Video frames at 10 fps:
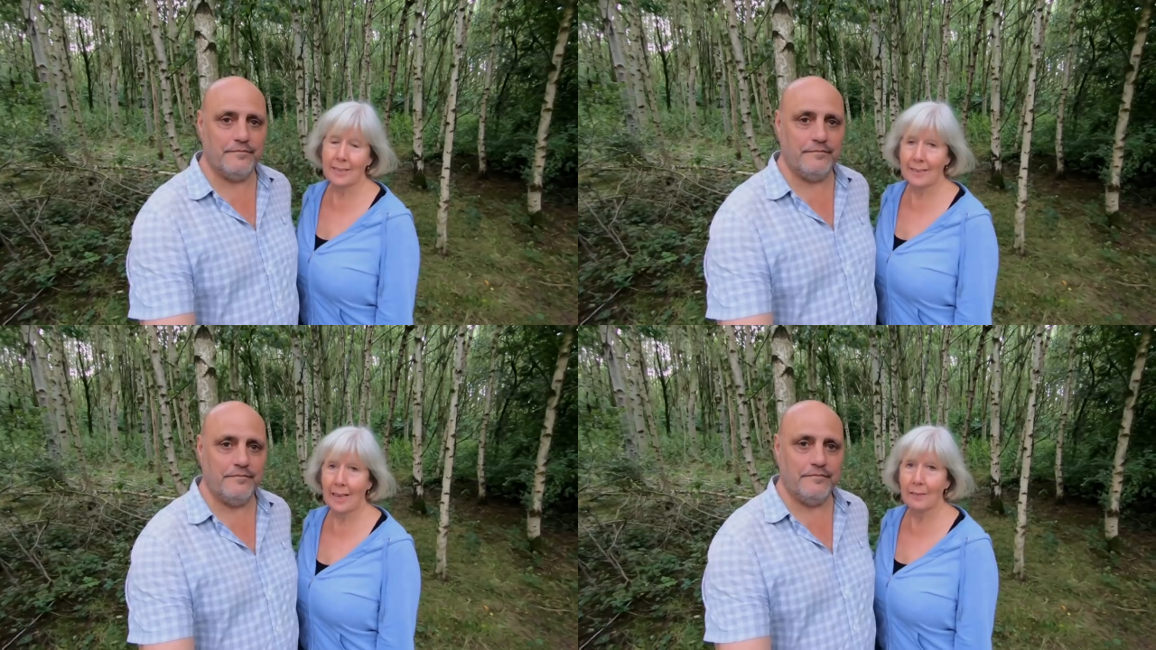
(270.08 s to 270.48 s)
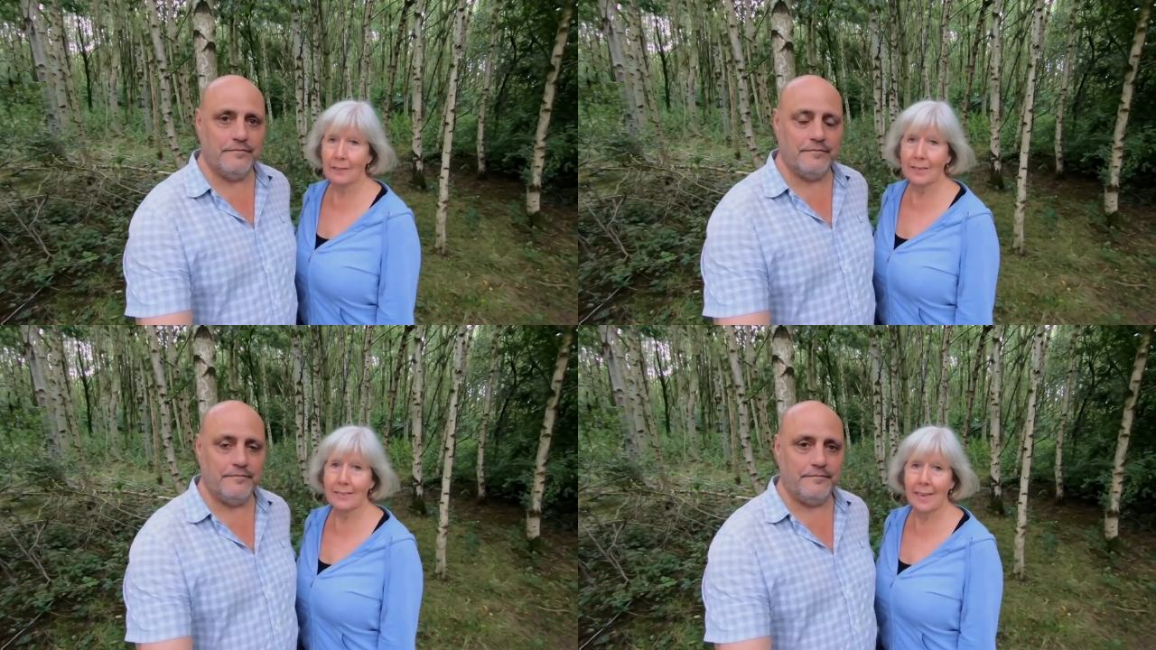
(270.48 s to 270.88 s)
Speaker 1: sale of
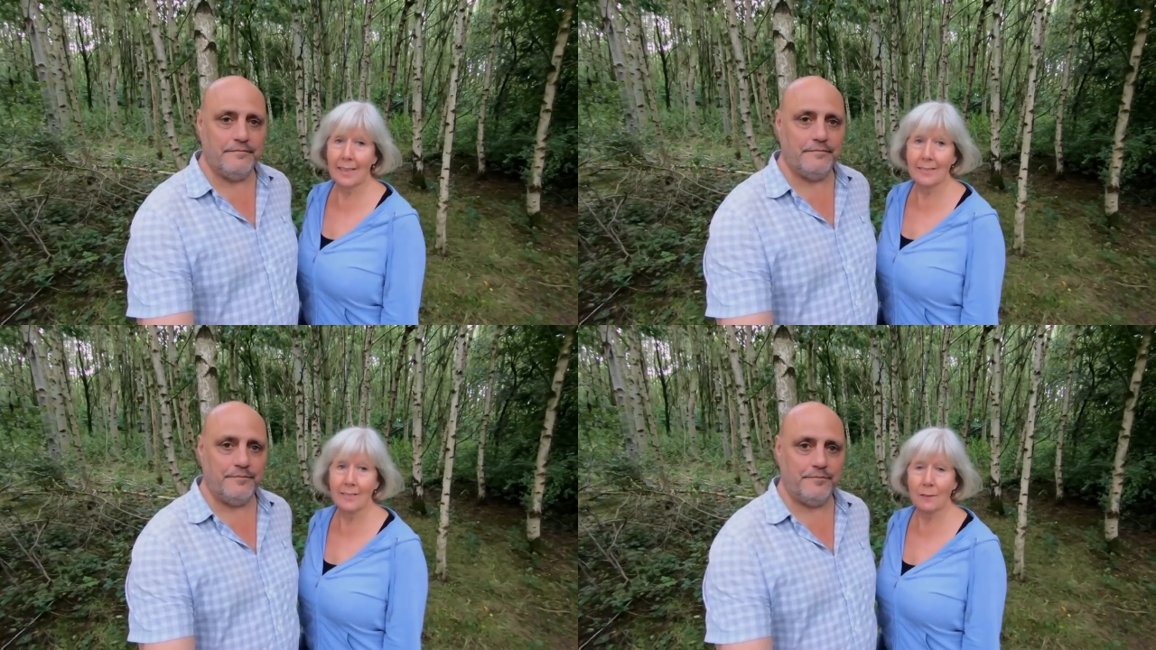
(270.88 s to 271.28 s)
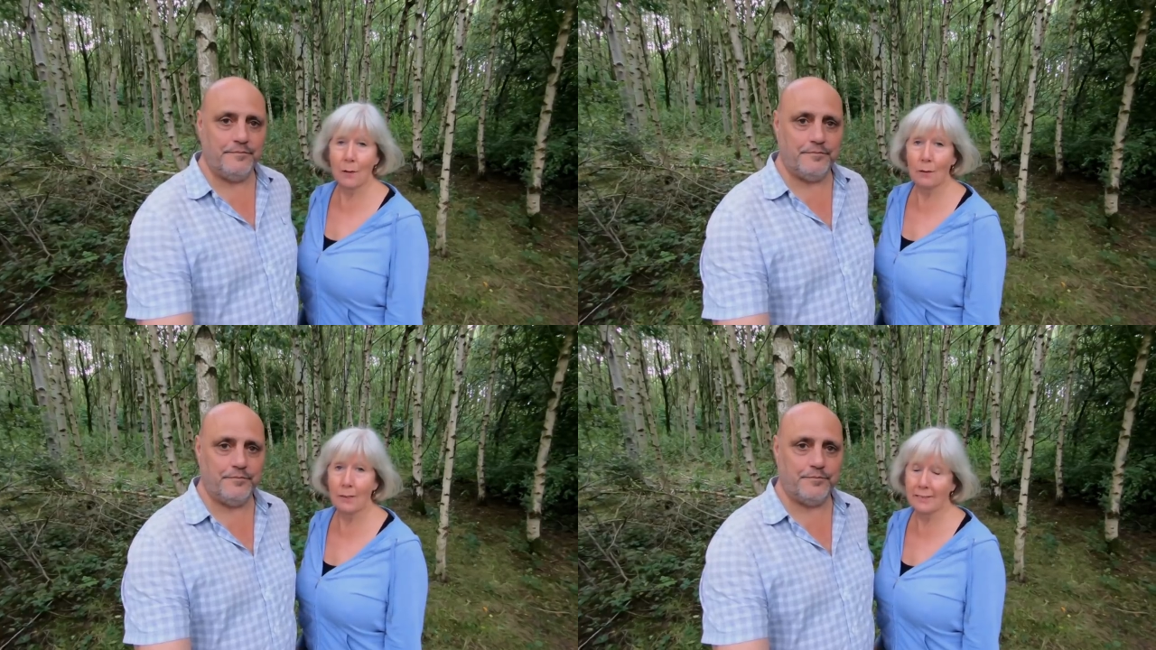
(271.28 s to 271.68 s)
Constanze
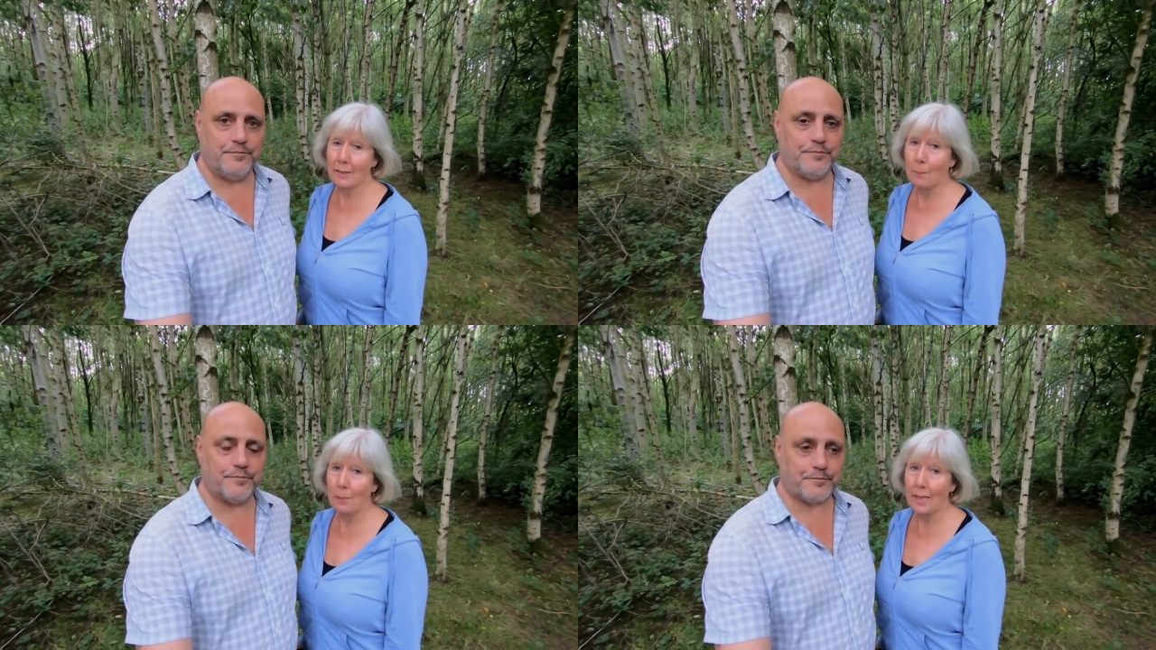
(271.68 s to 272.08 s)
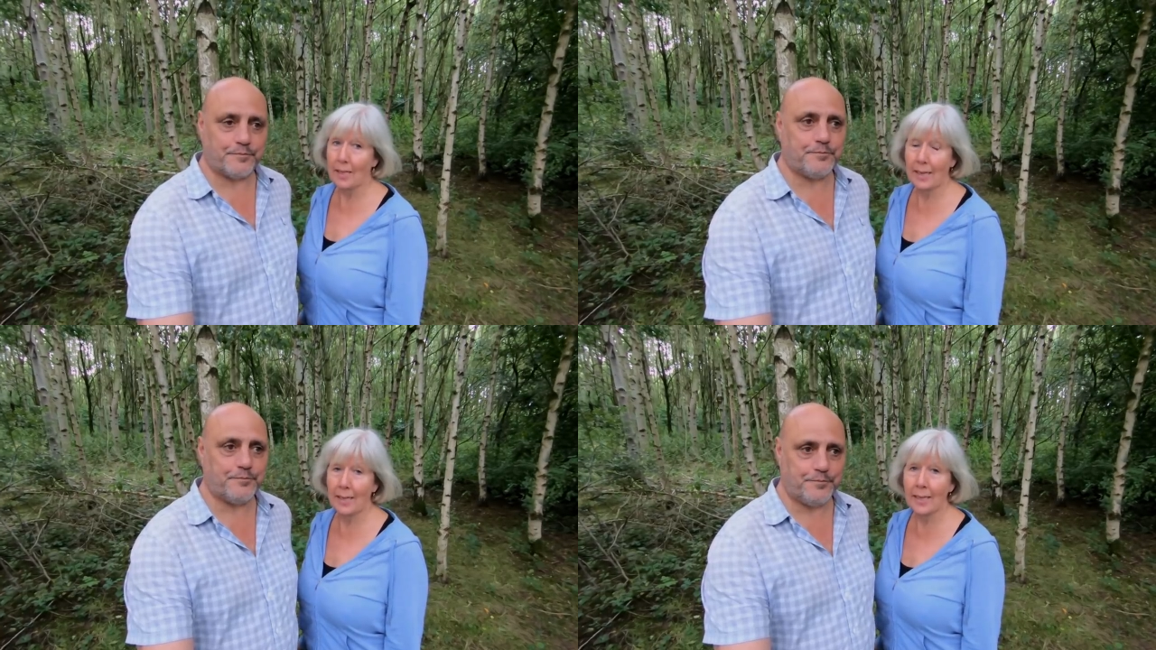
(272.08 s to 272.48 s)
for us
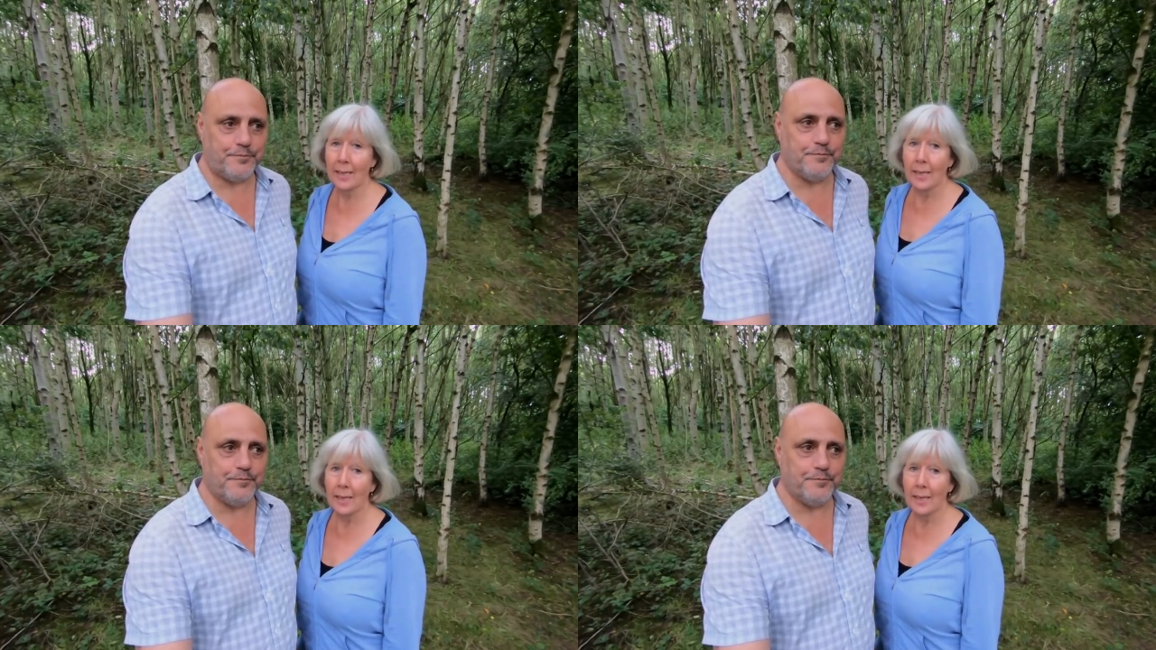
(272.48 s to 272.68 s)
completely.